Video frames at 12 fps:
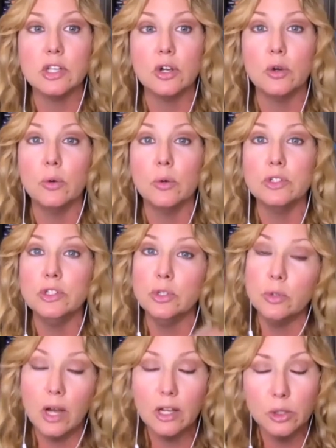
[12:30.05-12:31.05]
So
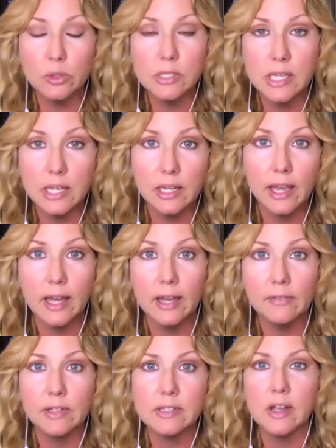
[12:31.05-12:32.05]
do not use
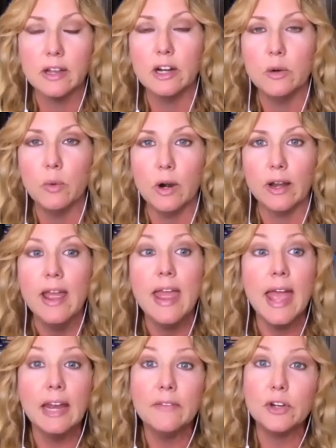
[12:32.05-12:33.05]
decaf. That's not going to work.
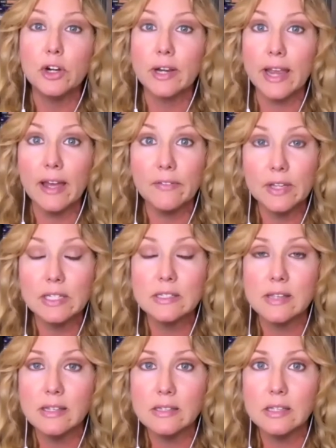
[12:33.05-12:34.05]
And if you're caffeine
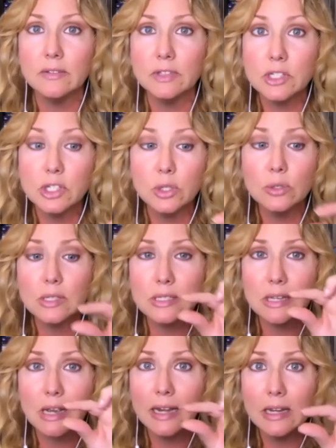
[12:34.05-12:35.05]
sensitive, just use a
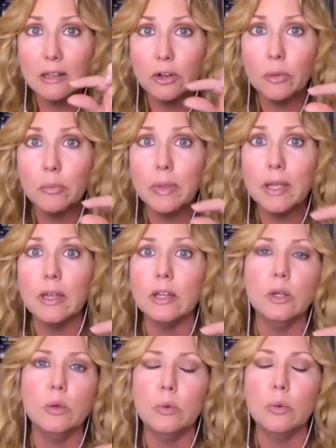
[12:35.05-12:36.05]
tiny little
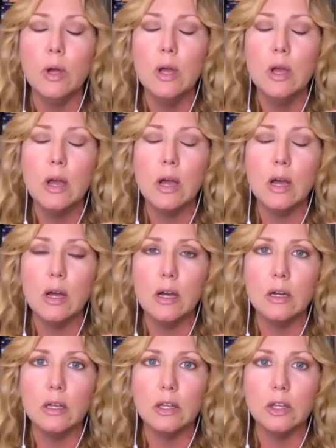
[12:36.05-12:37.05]
bit. You
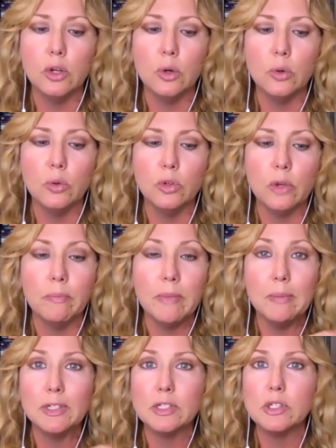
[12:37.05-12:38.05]
can
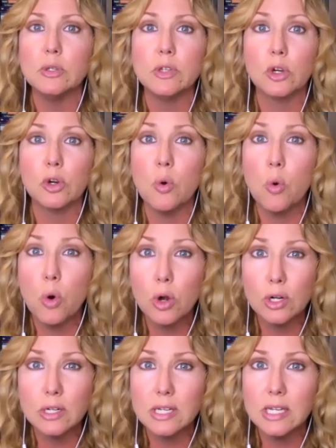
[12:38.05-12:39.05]
maybe just use a
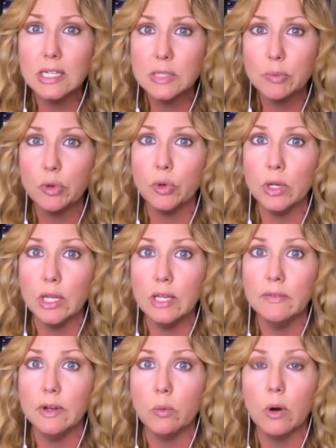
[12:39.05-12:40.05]
quarter teaspoon
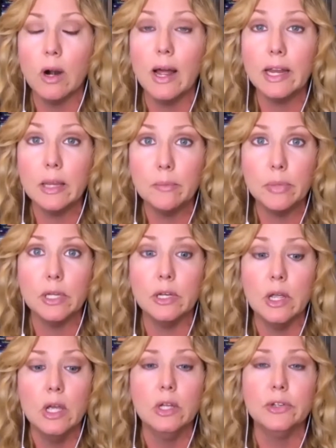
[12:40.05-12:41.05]
even, where I can
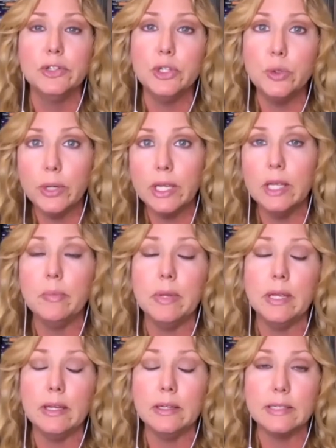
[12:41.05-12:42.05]
put 2
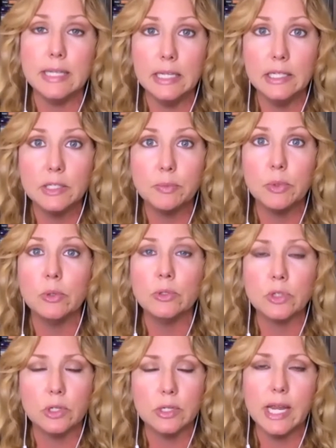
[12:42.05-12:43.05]
heaping
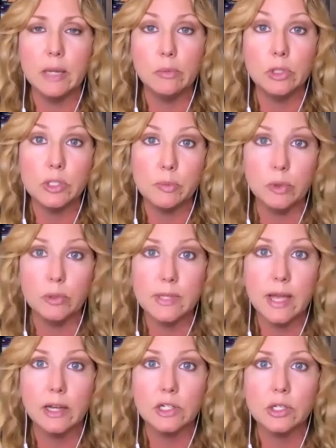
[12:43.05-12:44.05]
teaspoons or tablespoons
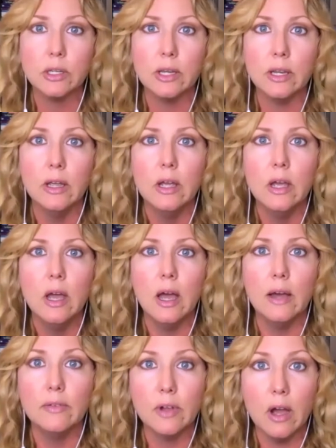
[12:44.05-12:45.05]
actually
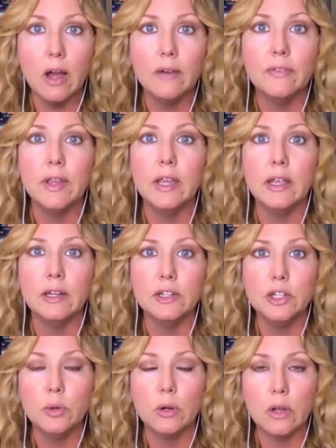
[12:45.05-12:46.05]
of coffee and
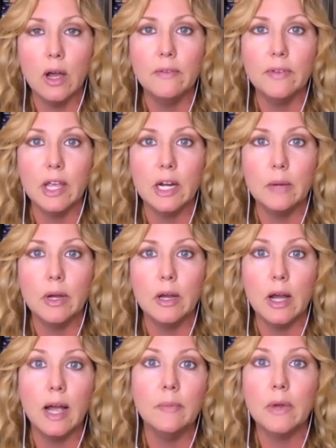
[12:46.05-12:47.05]
do a coffee
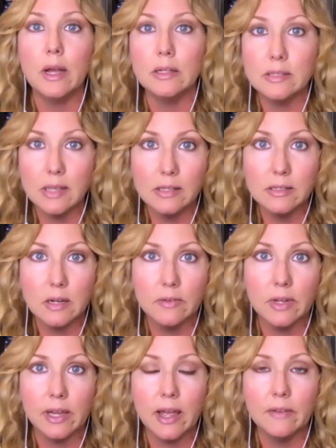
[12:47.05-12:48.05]
enema. I'm not sensitive
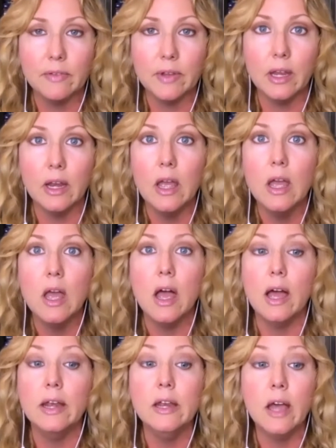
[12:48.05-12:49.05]
to caffeine.
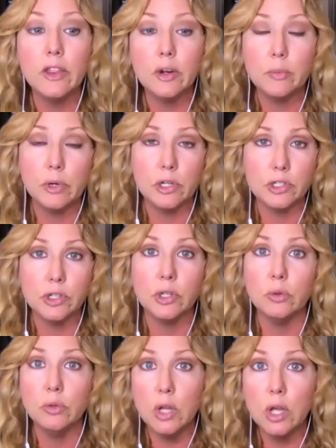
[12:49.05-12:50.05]
Another person
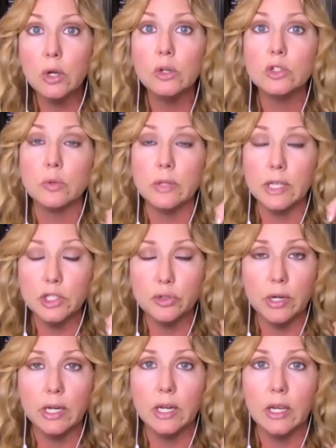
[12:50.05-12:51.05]
who knows when they
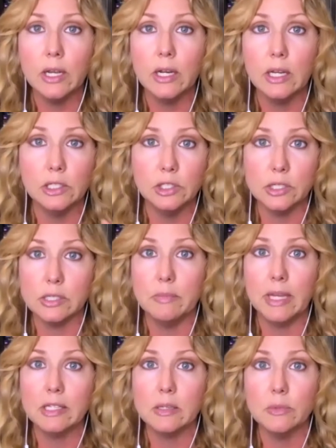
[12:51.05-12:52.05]
drink it, it just
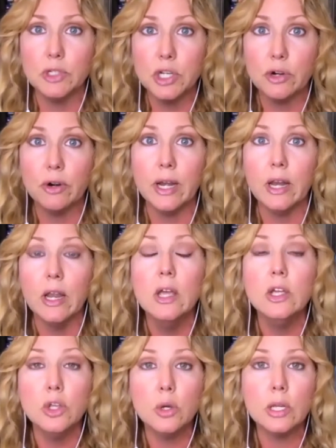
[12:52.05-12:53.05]
makes them jittery.
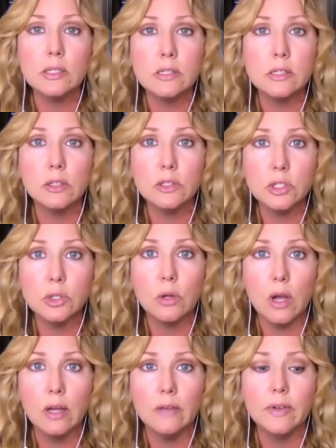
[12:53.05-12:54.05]
You can still do
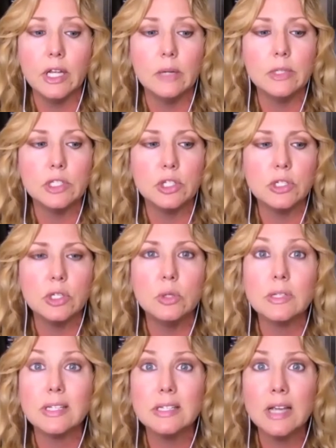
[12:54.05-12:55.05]
coffee enemas, just
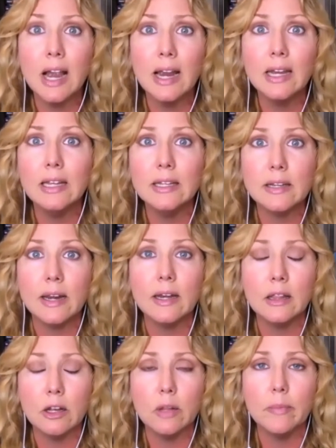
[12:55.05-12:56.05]
use a tiny,
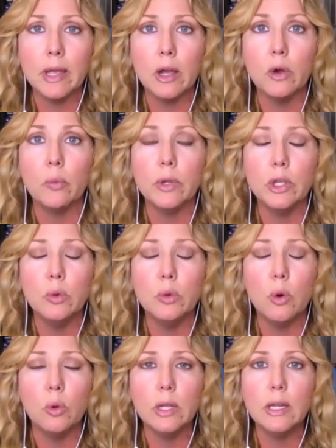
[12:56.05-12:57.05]
tiny little amount. You
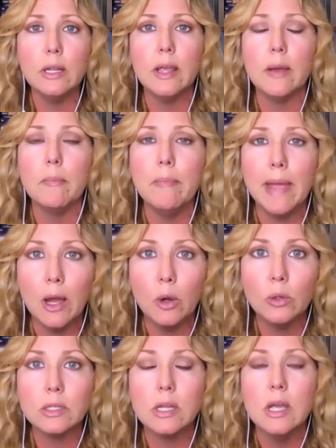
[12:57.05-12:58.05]
only need the
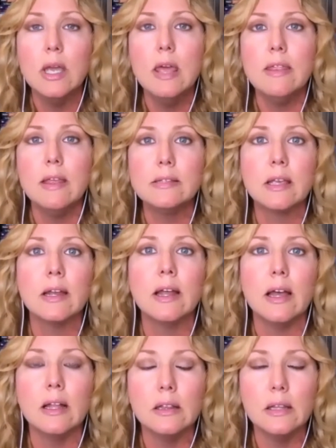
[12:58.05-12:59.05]
amount that's going
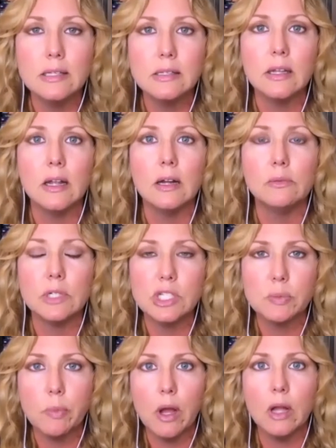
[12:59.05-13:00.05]
to elicit a
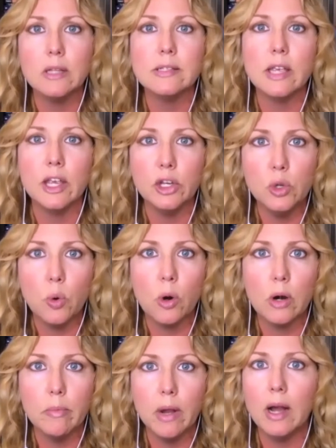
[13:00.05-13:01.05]
response in
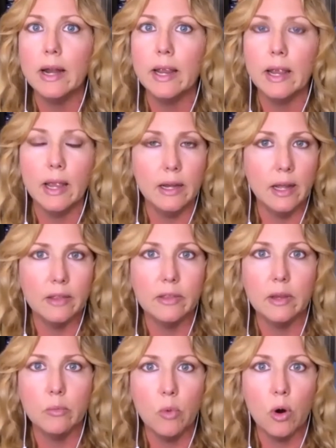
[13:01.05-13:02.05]
your body and
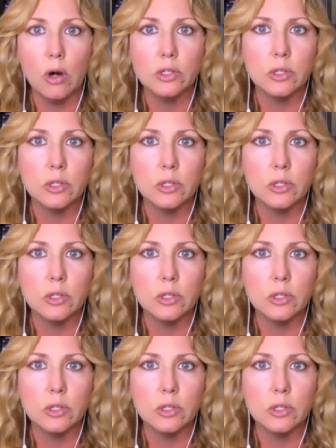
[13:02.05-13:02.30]
nothing more.